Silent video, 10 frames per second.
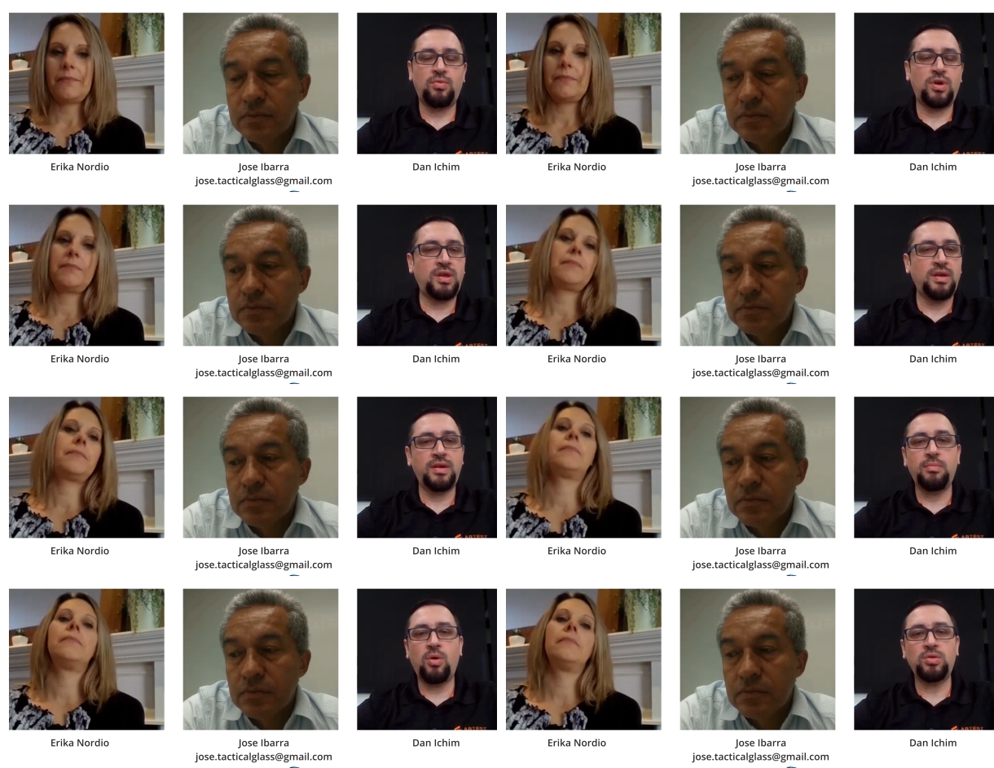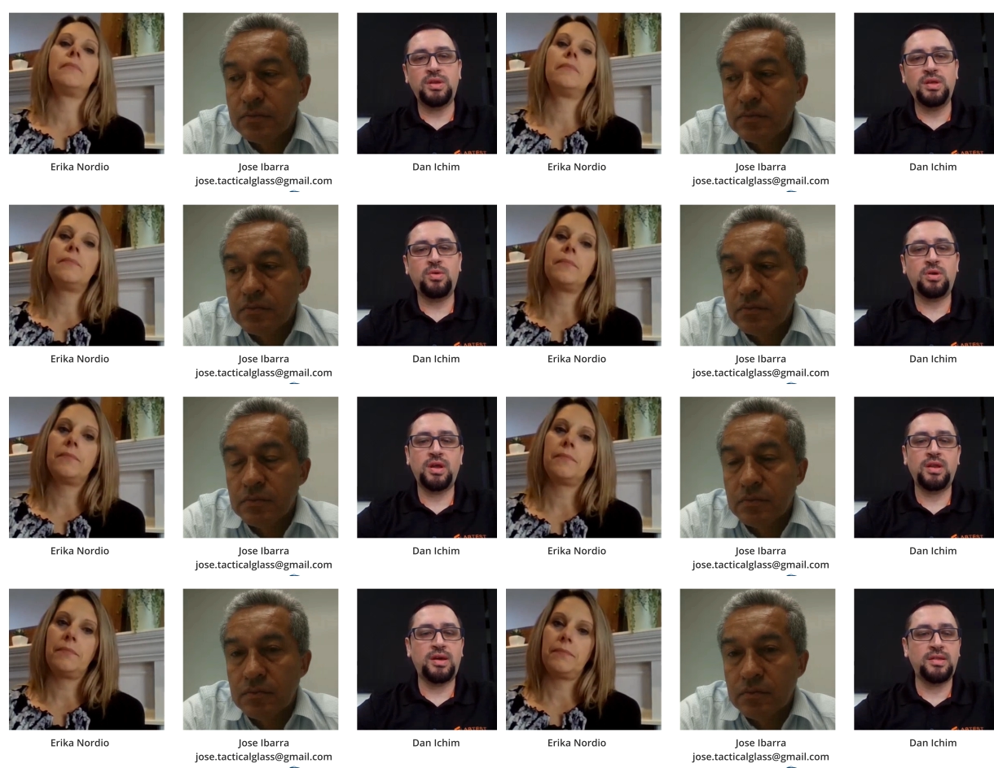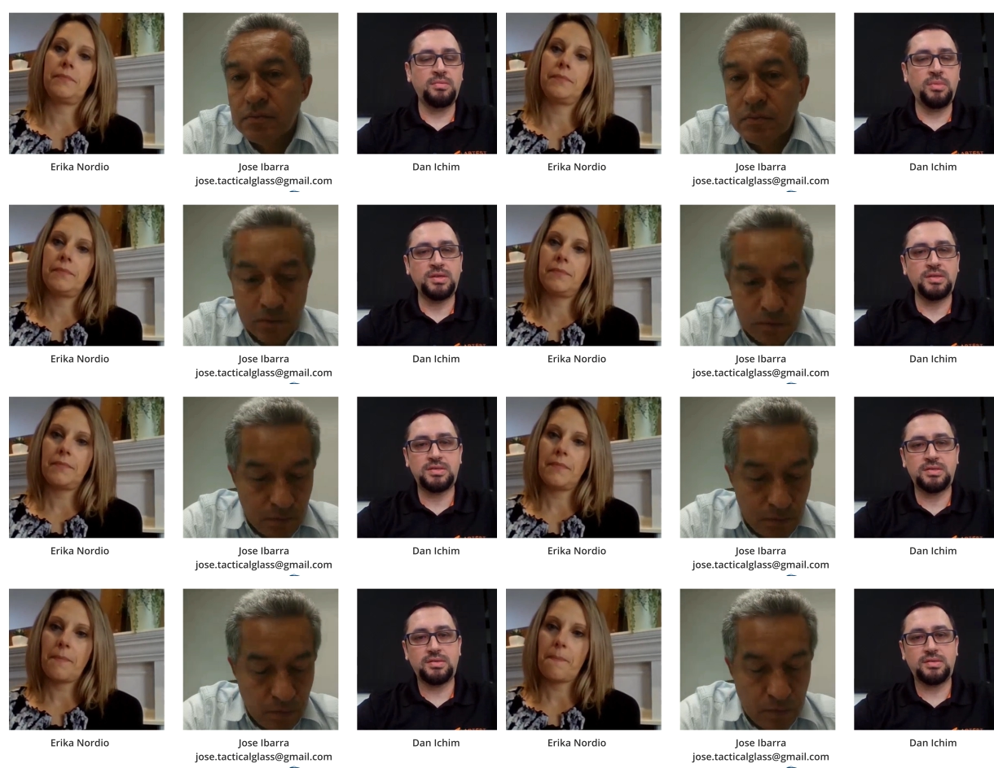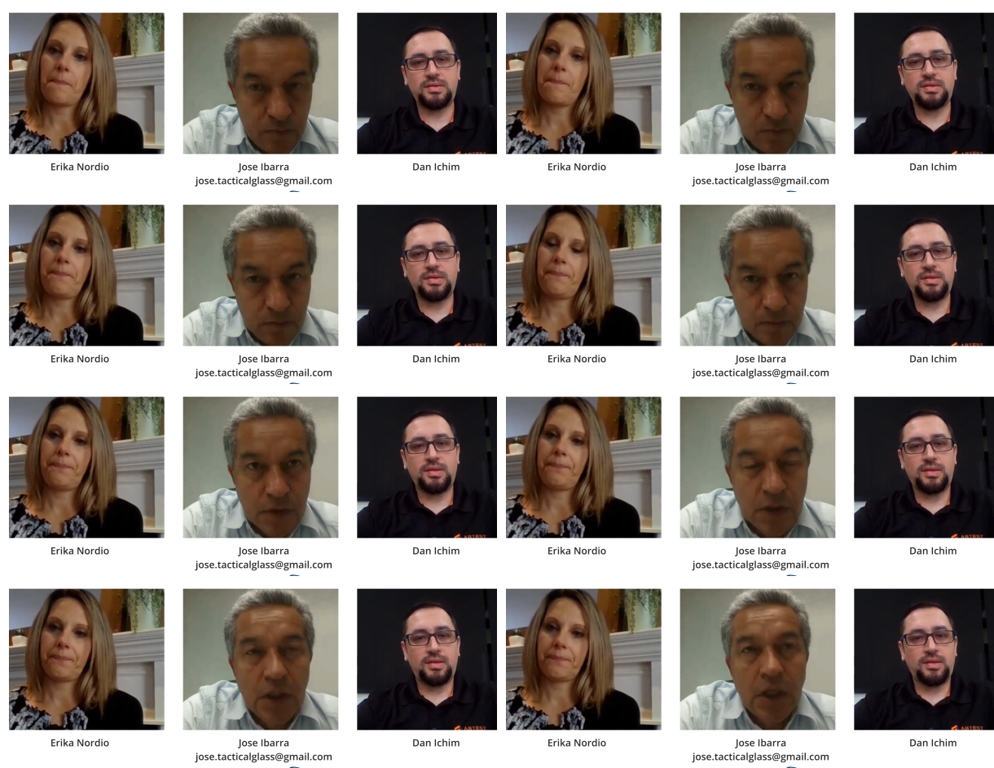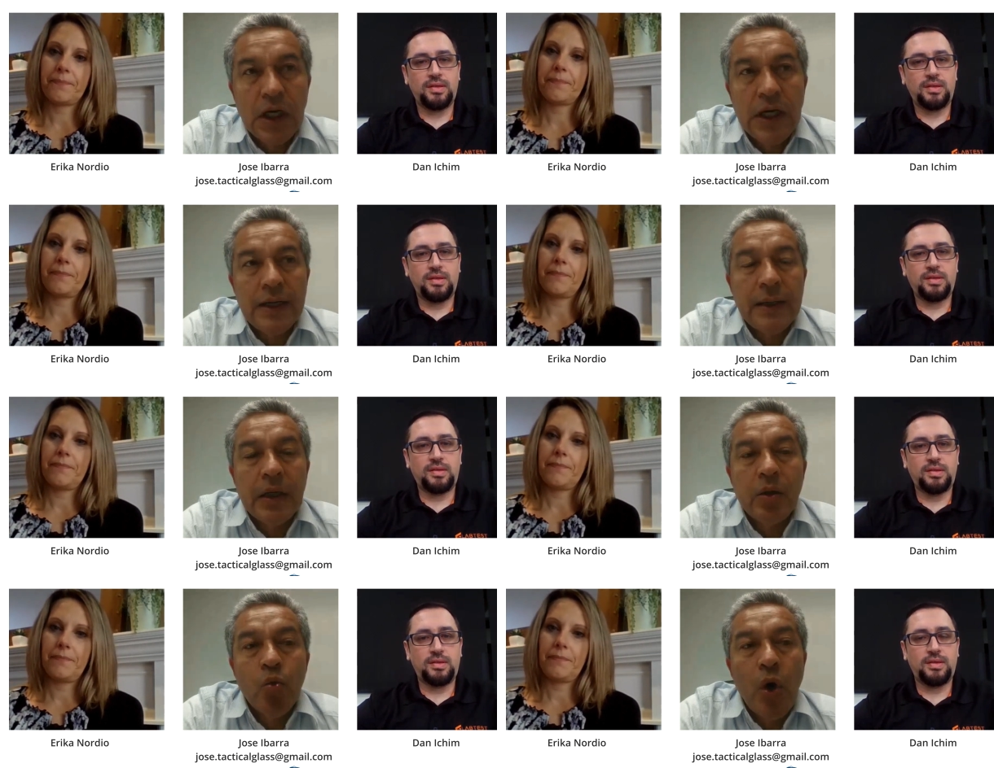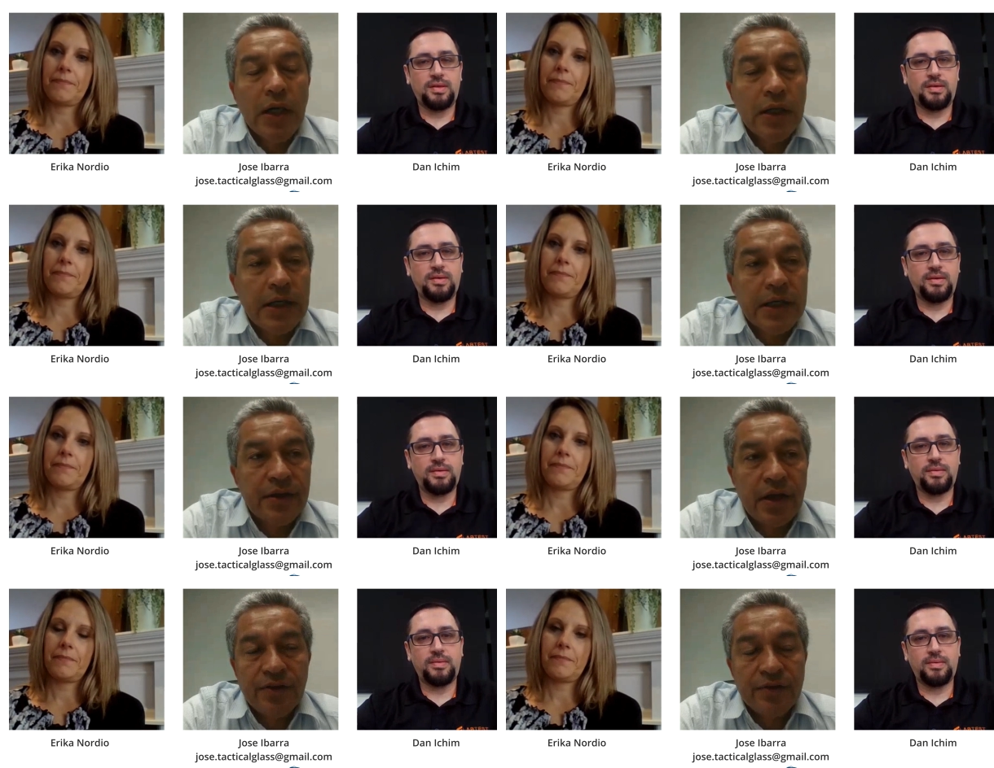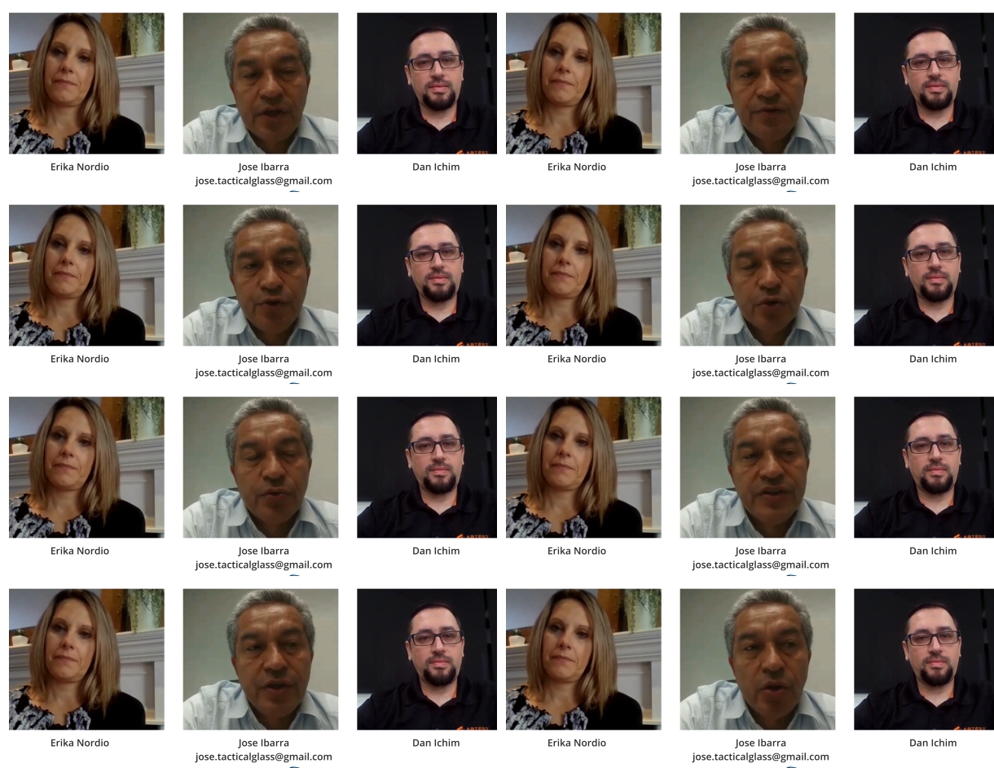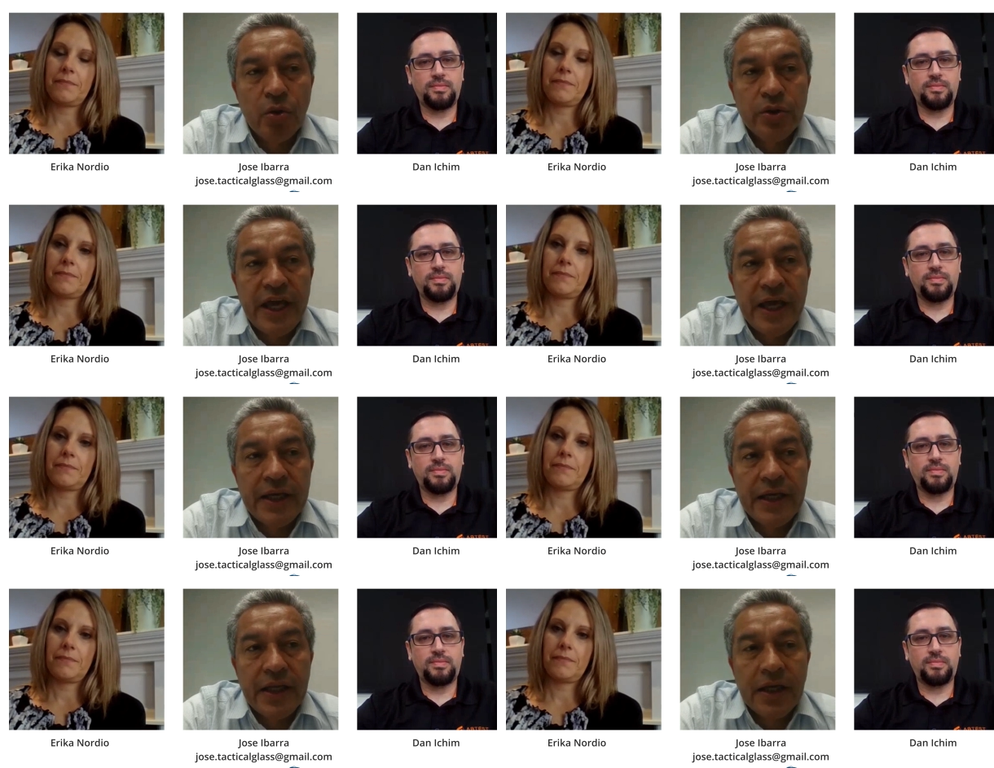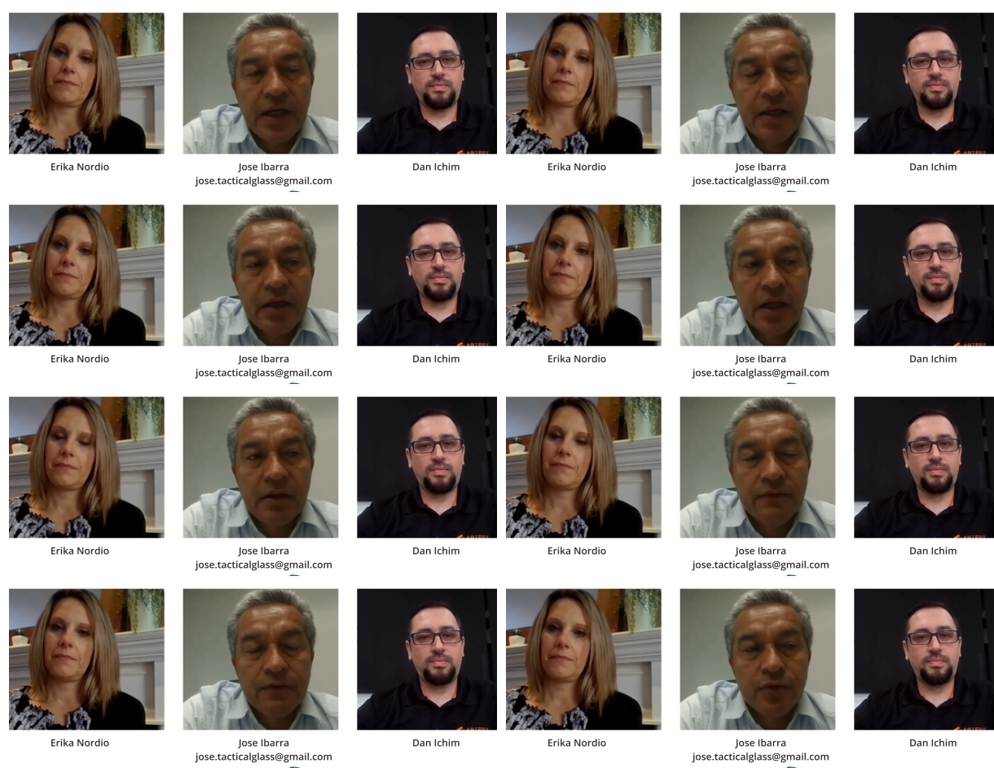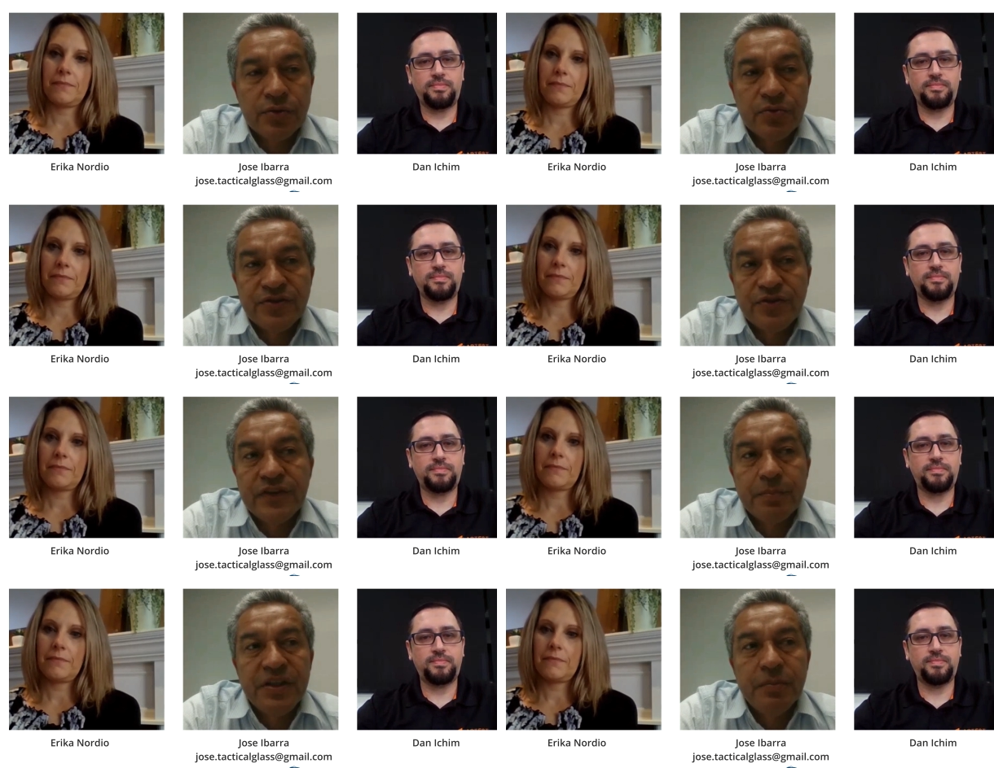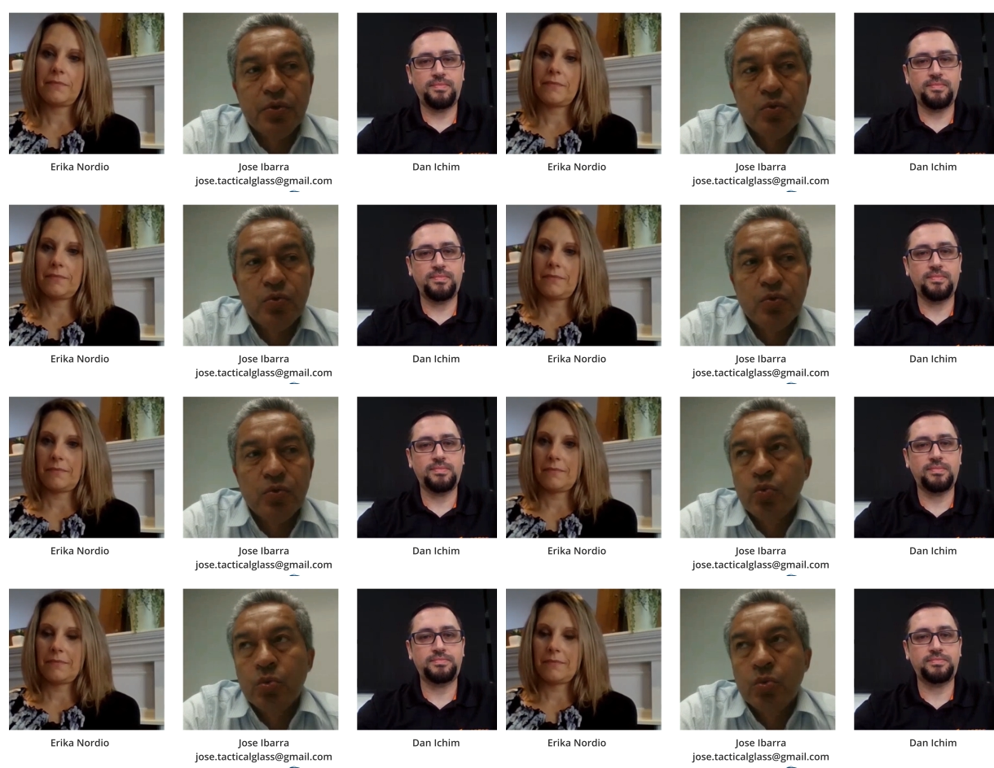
Speaker 1: like working remotely or any other means?
Speaker 2: Uh, well, as, as, you already know, Dan, and, and, and for the rest of the people